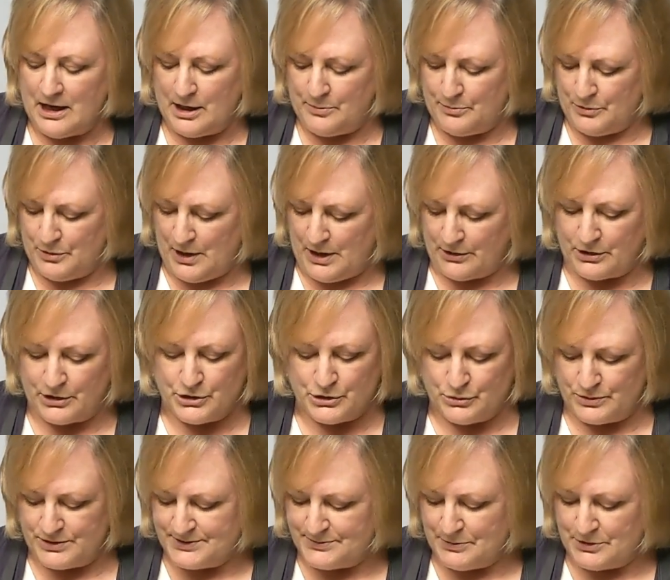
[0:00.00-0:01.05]
I'm not going to
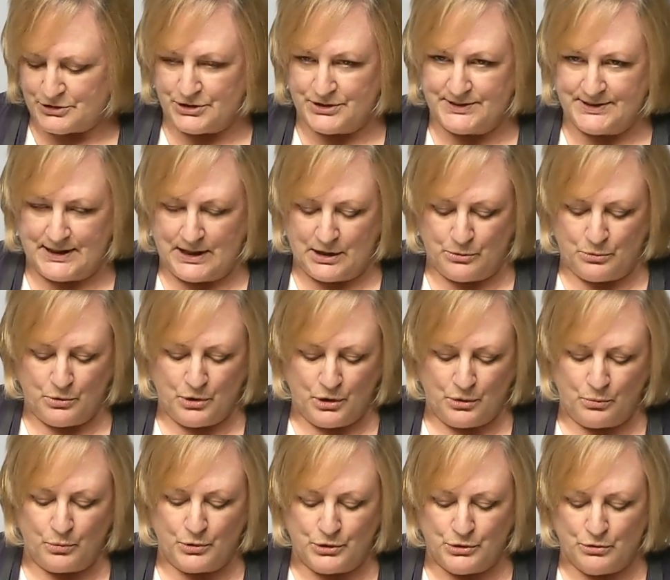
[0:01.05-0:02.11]
do it as much as I
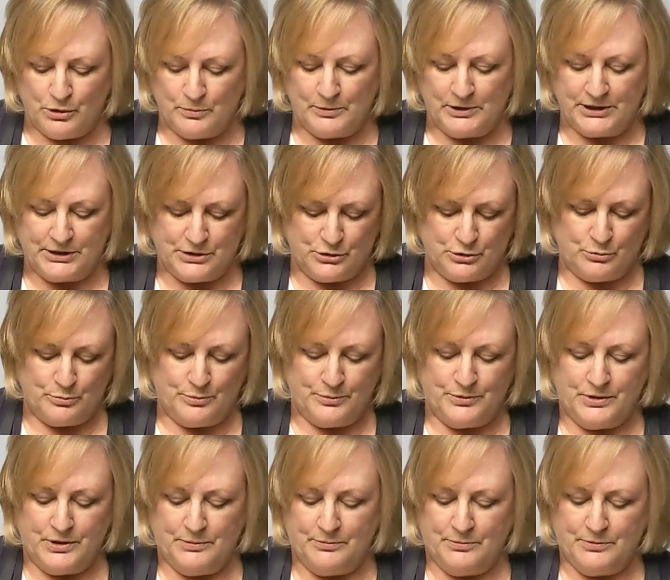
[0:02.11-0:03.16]
would normally do,
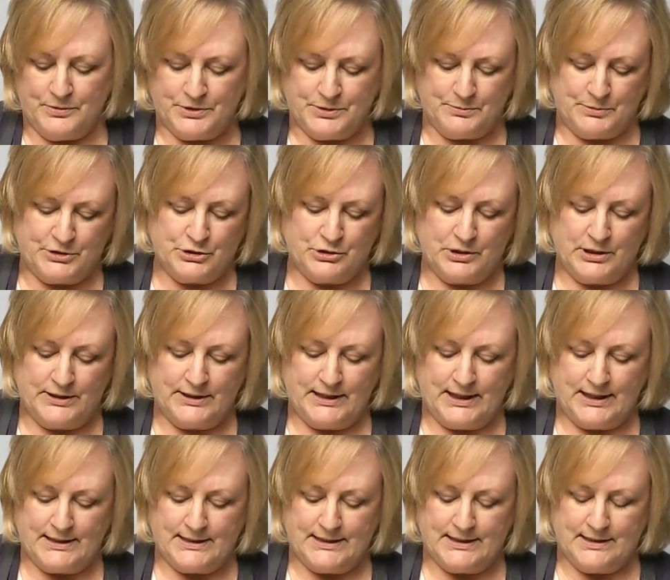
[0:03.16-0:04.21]
but you get
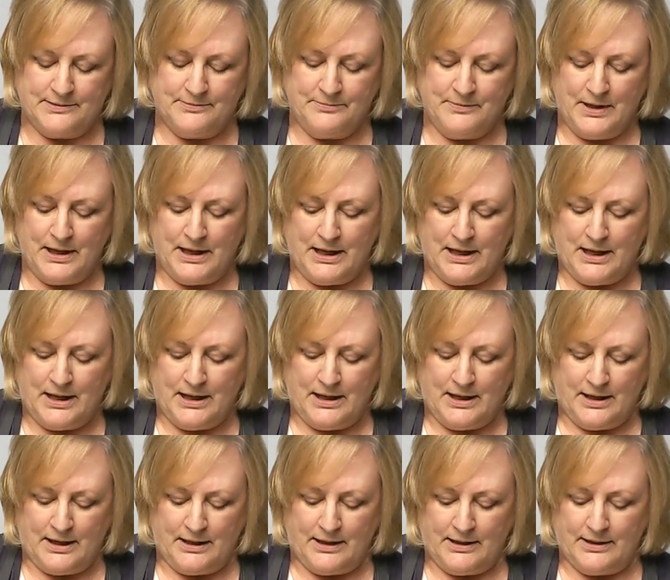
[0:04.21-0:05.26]
the idea.
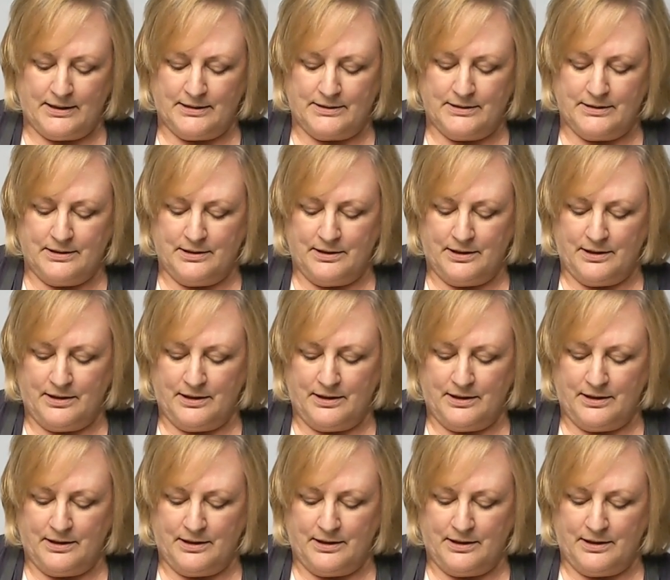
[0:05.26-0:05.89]
And